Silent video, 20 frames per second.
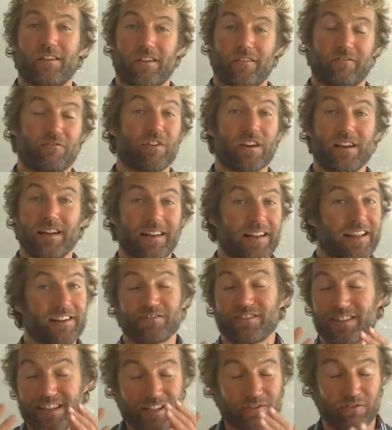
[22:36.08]
really,
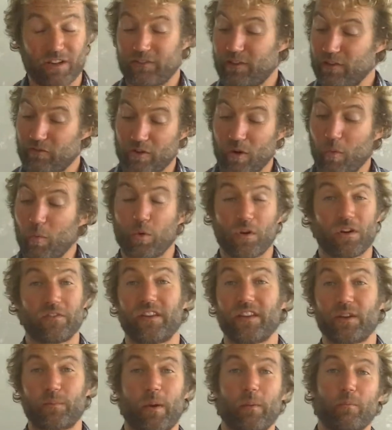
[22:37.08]
literally, if you've got one of
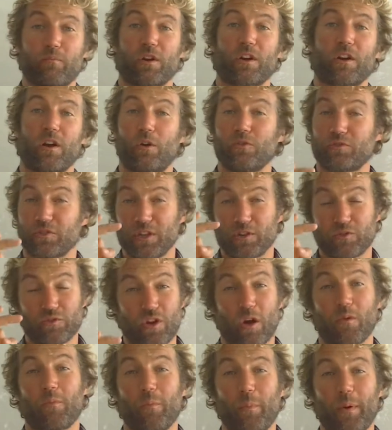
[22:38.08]
these pinprick holes and you
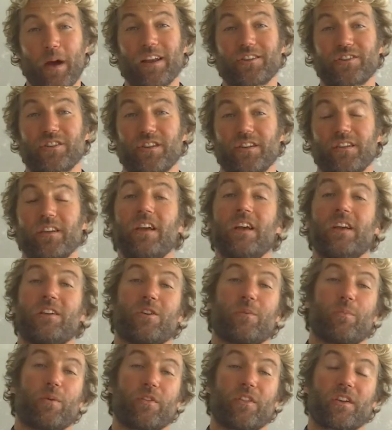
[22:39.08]
don't patch it,
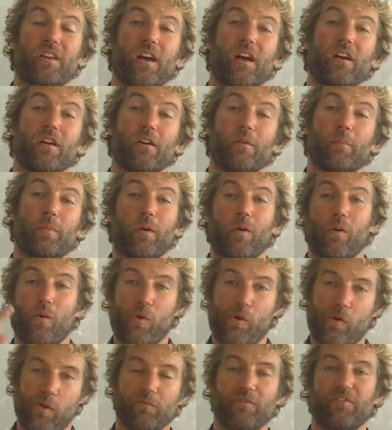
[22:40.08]
you put the kite up,
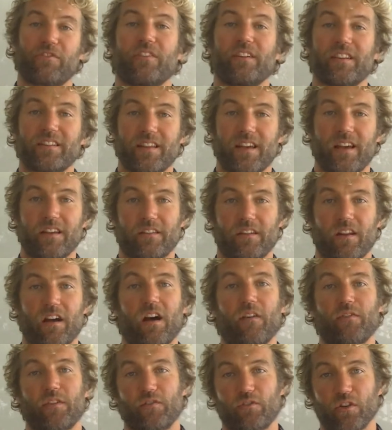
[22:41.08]
oomph, tears in
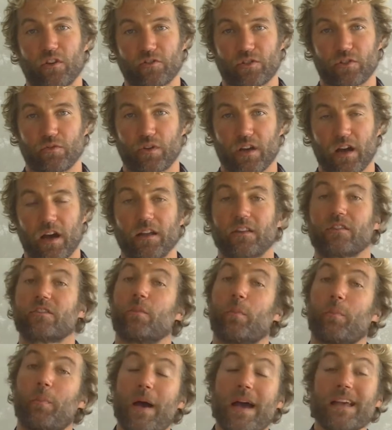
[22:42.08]
half, you've got two kites.
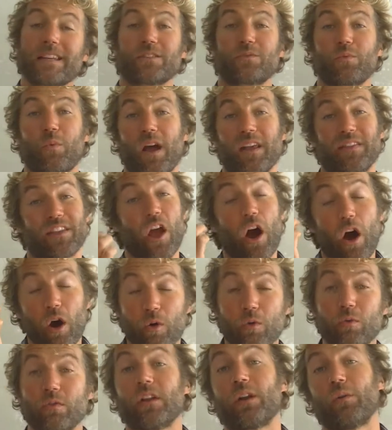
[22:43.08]
The best way, the
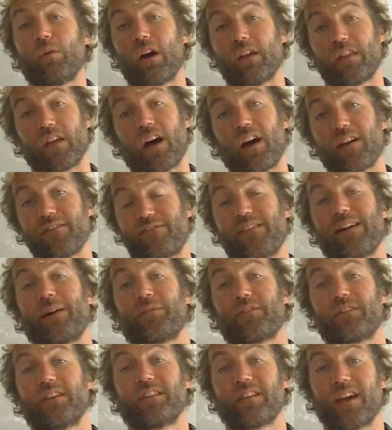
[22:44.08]
only way that I've
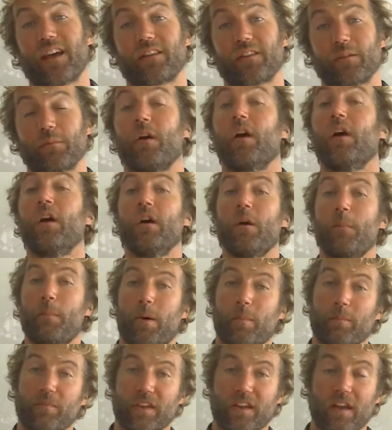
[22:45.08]
found to detect them,
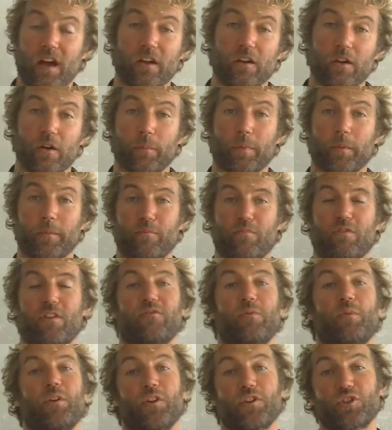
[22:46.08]
pump the kite up,
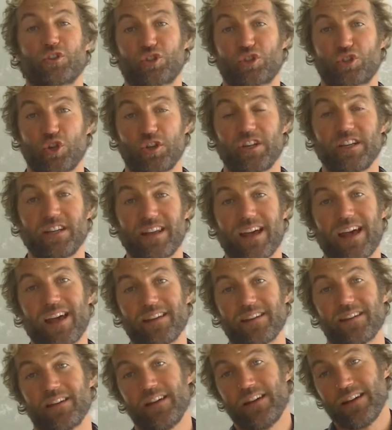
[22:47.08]
preferably on a sunny
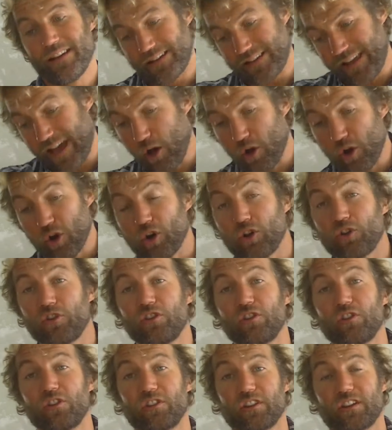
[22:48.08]
day, get
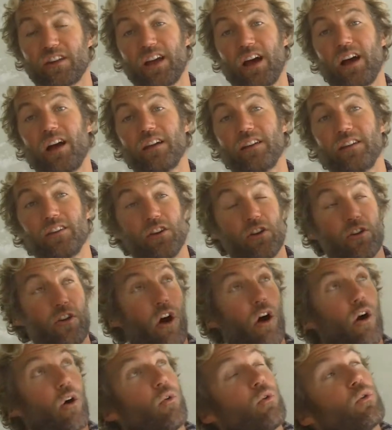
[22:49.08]
under the kite and
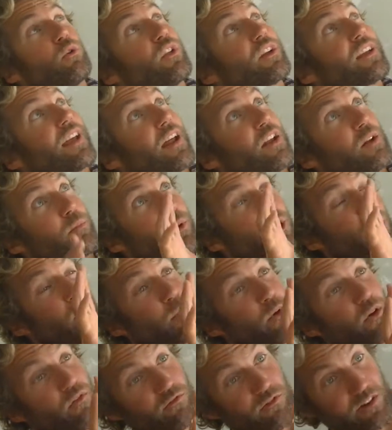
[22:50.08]
hold the canopy
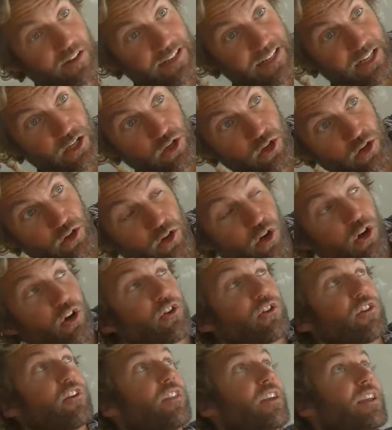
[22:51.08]
up and really look
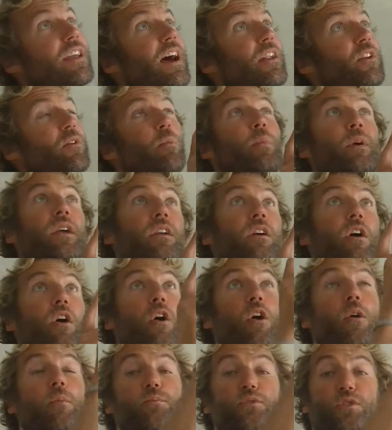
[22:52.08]
under the canopy
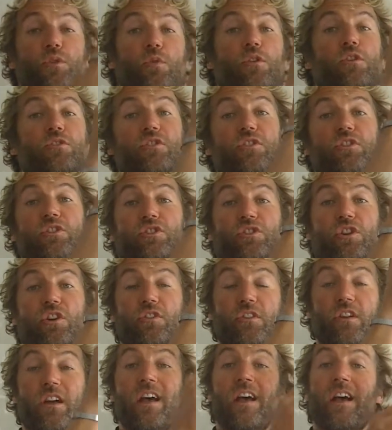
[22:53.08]
up towards the
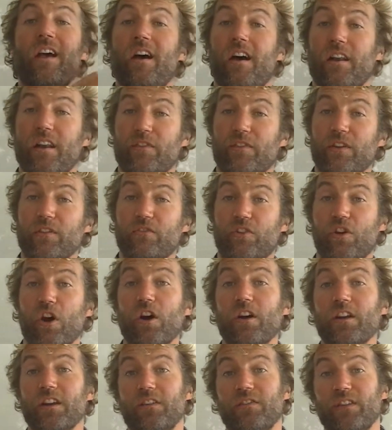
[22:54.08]
sun and if you've
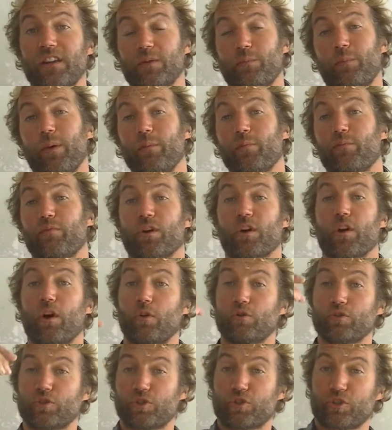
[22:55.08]
got any of these pinprick
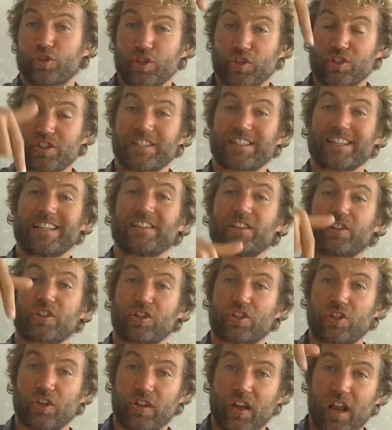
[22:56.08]
holes you should see the
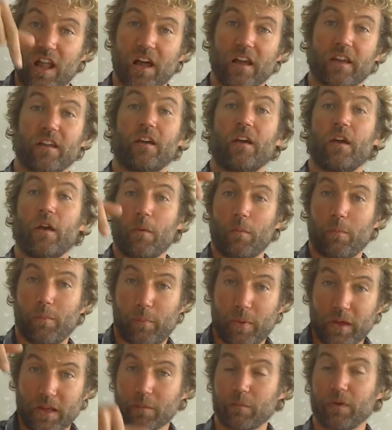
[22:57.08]
sunlight
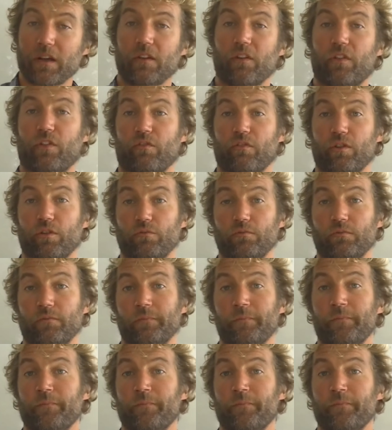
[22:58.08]
beaming through.